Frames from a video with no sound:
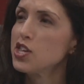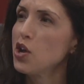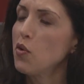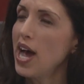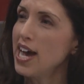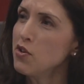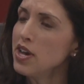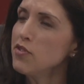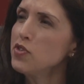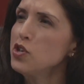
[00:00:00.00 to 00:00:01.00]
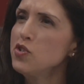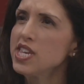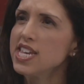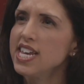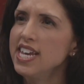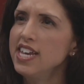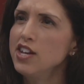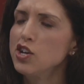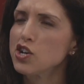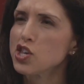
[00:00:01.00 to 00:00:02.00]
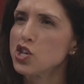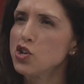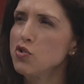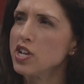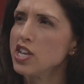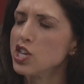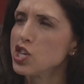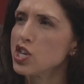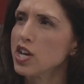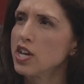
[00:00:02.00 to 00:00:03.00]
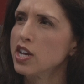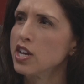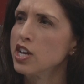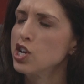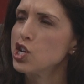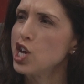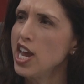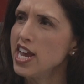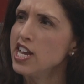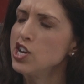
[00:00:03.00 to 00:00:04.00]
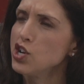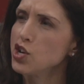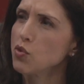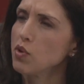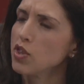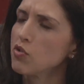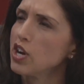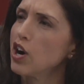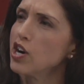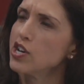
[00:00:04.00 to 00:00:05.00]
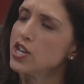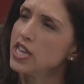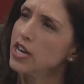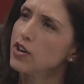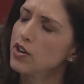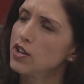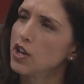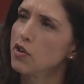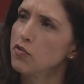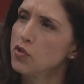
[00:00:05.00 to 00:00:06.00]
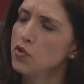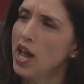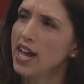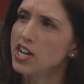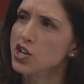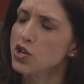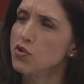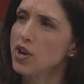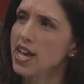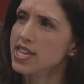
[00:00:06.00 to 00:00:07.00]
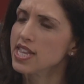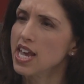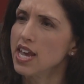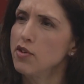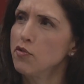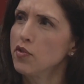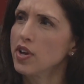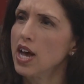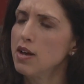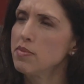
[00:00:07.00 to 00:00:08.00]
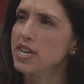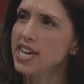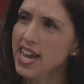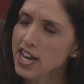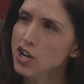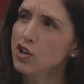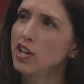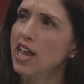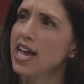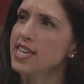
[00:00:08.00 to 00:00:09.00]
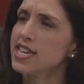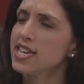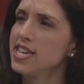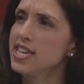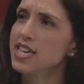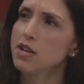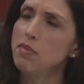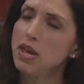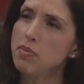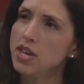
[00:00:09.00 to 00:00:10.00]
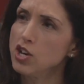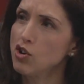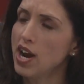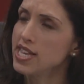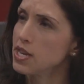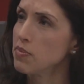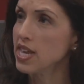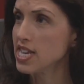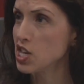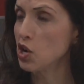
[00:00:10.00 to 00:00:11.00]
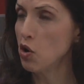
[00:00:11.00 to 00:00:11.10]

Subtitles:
So how have you seen your students change with regard to their food attitude as they've come and taken your classes and maybe tried some things at